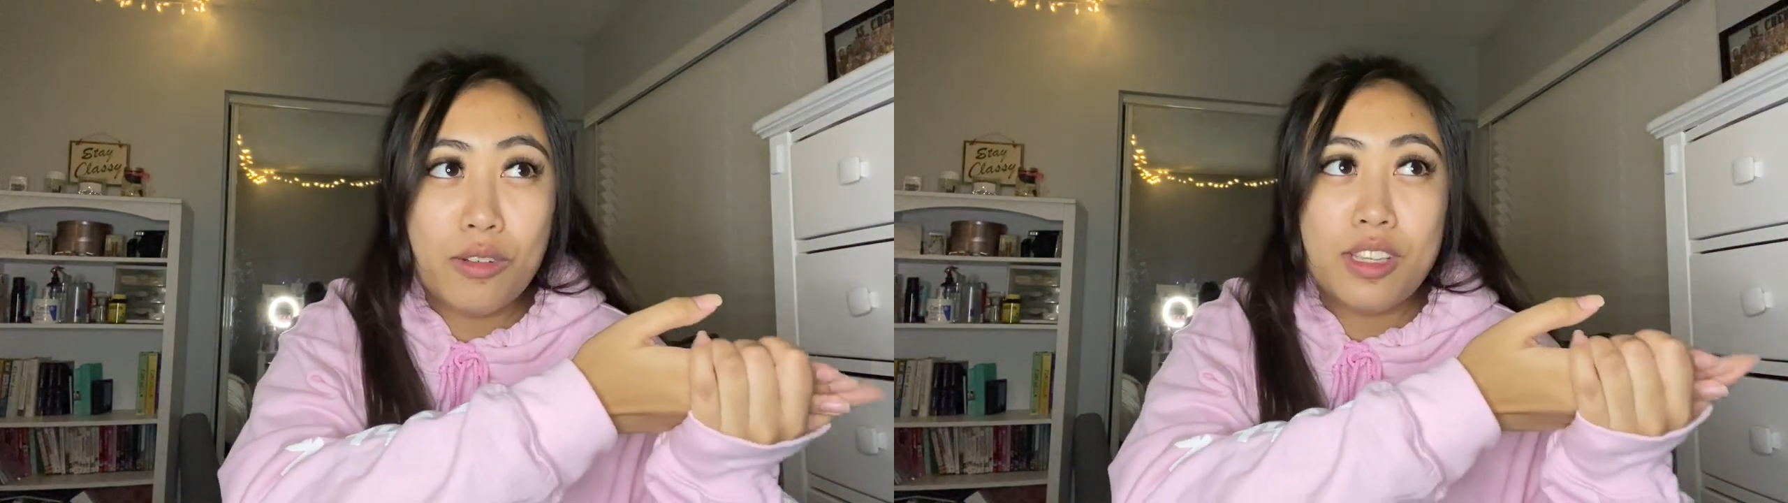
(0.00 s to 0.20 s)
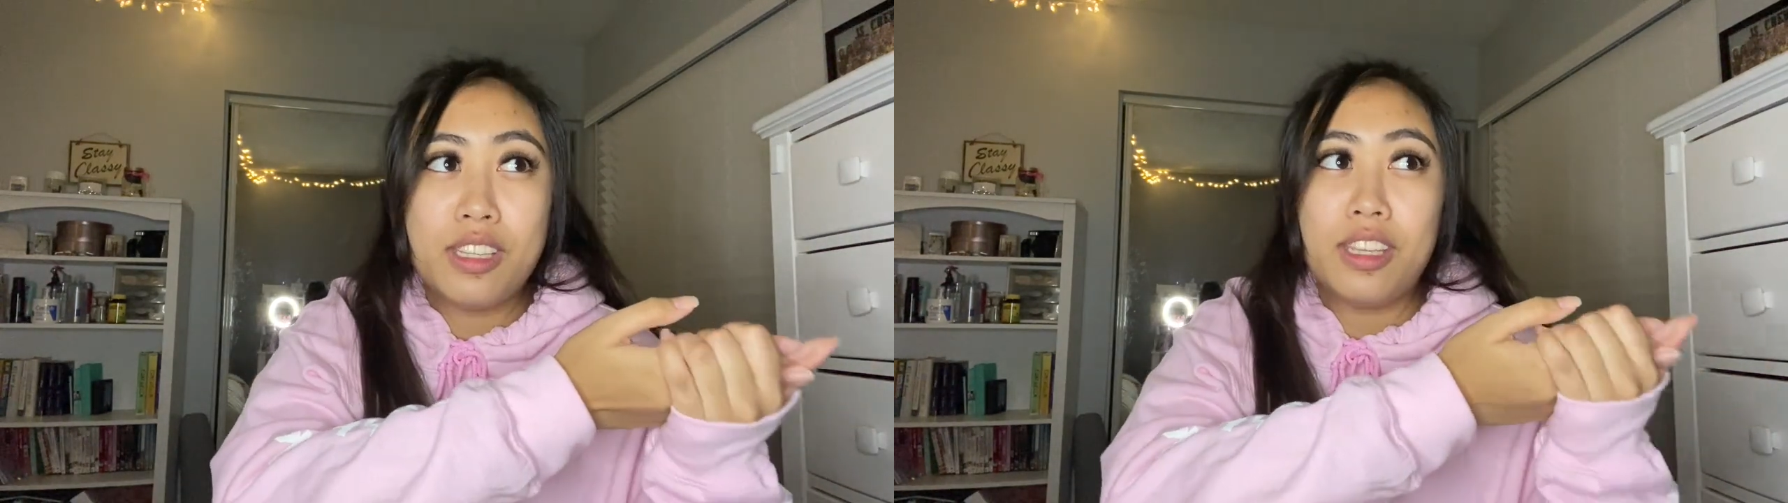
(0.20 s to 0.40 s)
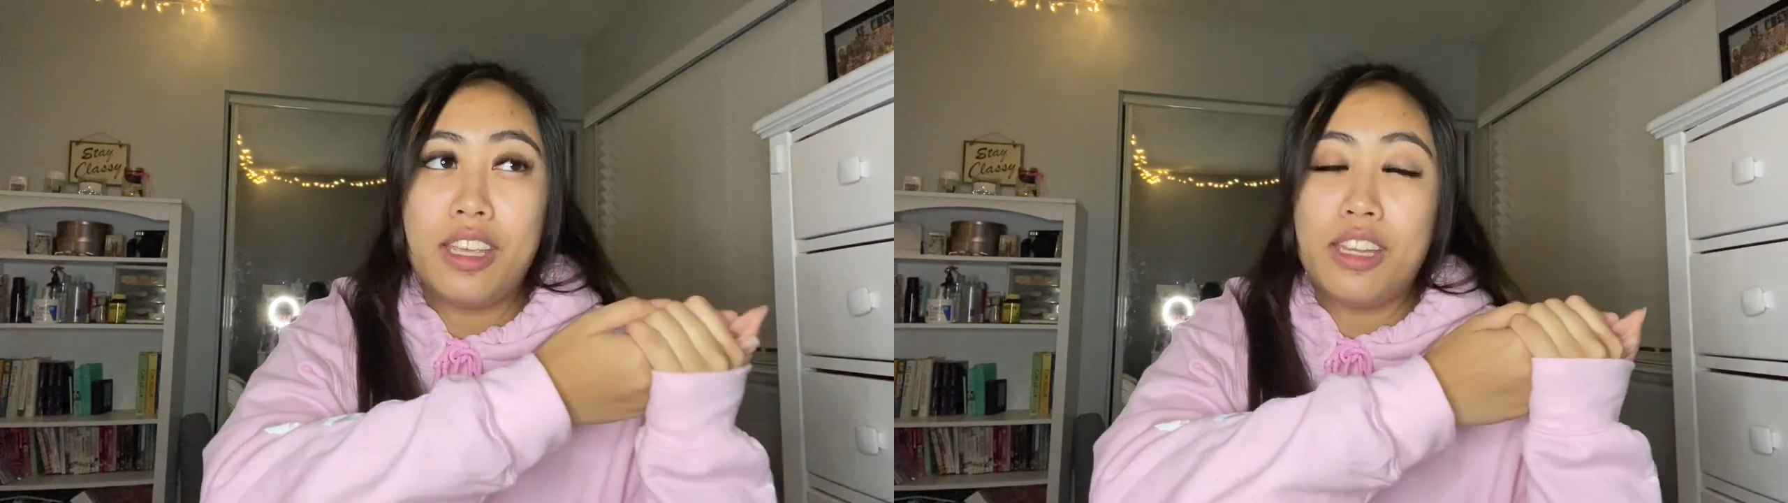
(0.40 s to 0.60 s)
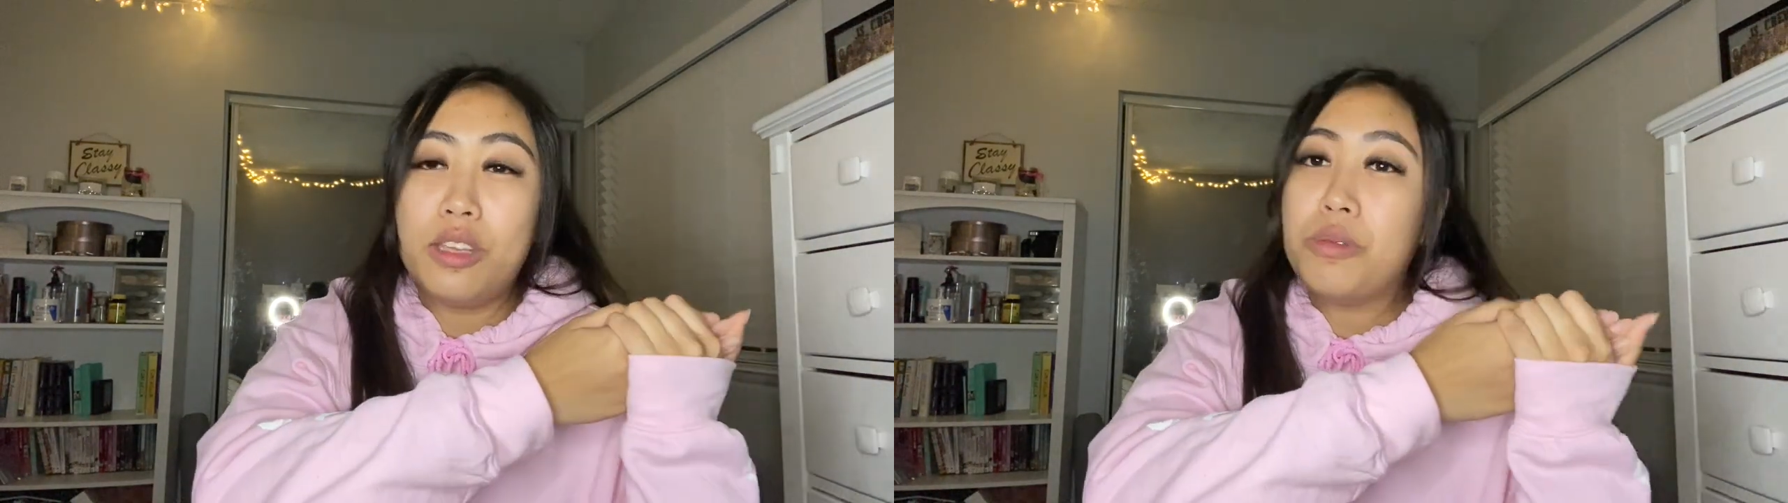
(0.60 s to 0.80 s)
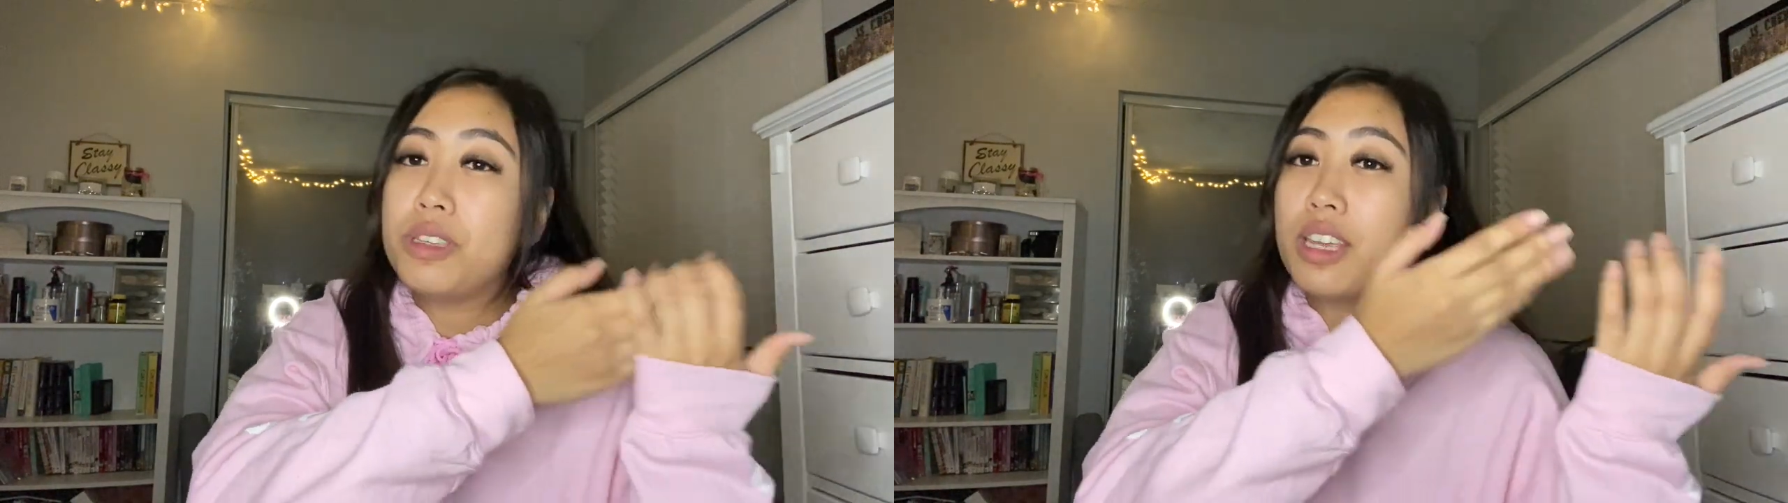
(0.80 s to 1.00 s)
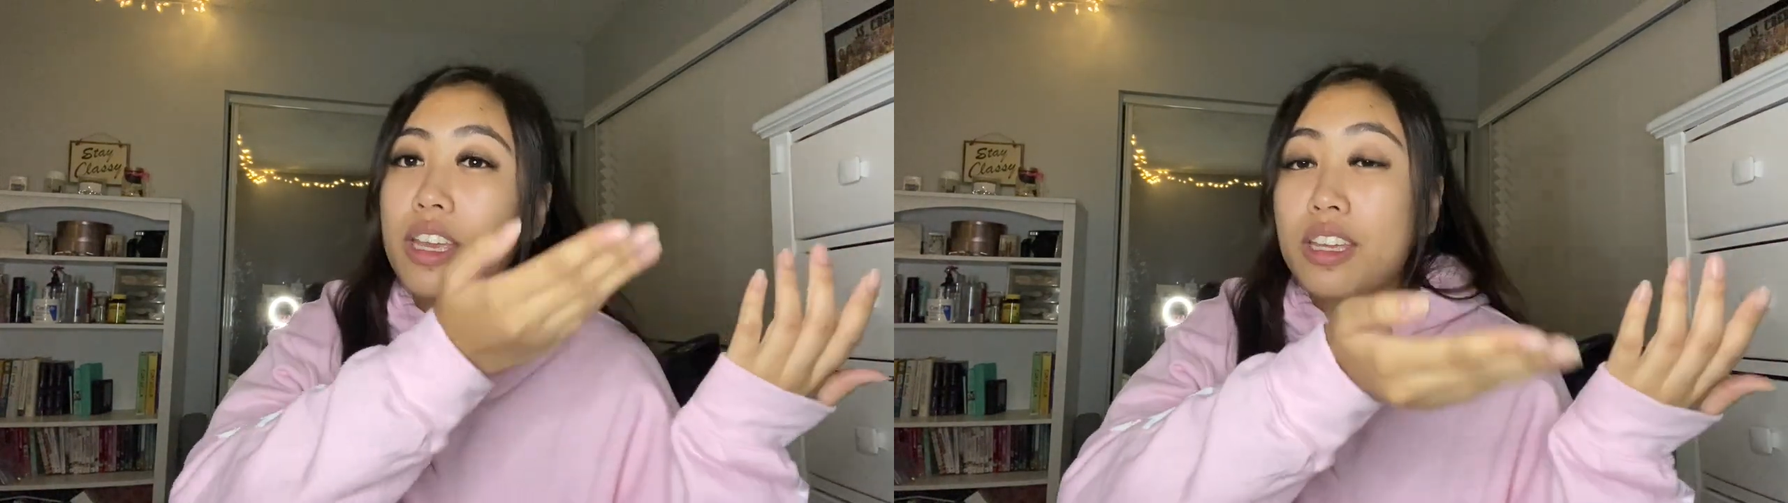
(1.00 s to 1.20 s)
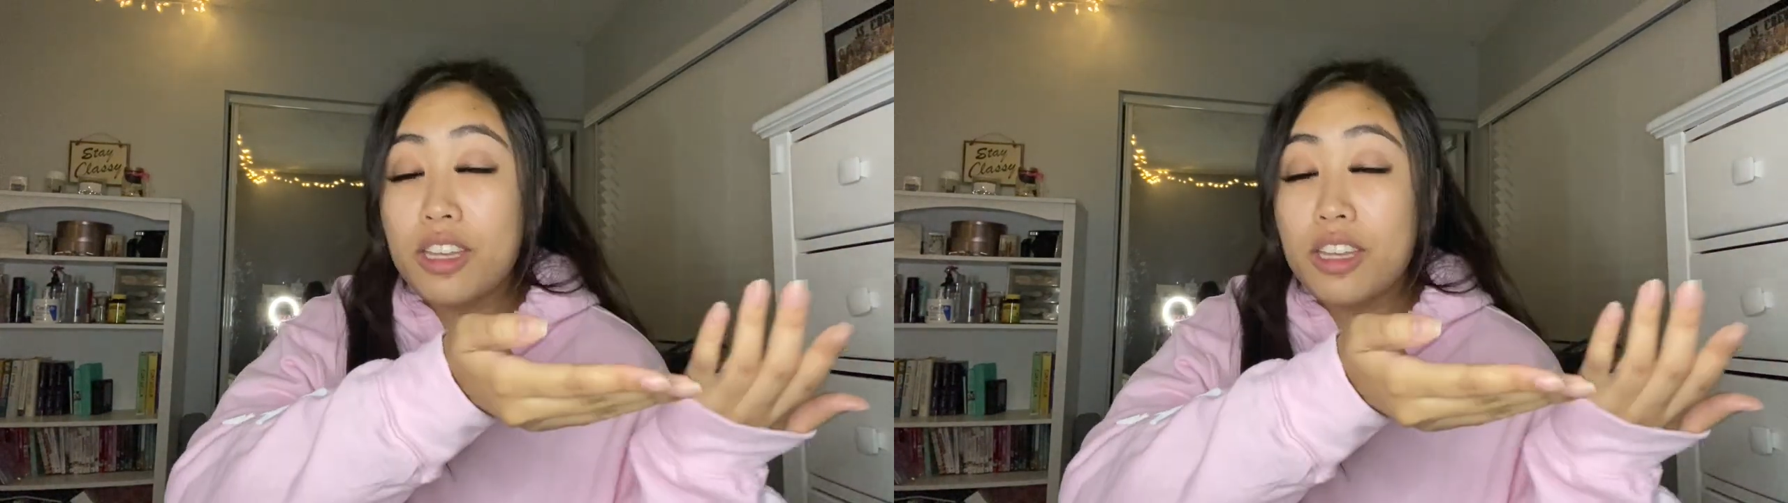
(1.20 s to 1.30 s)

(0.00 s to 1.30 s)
recently and he was like,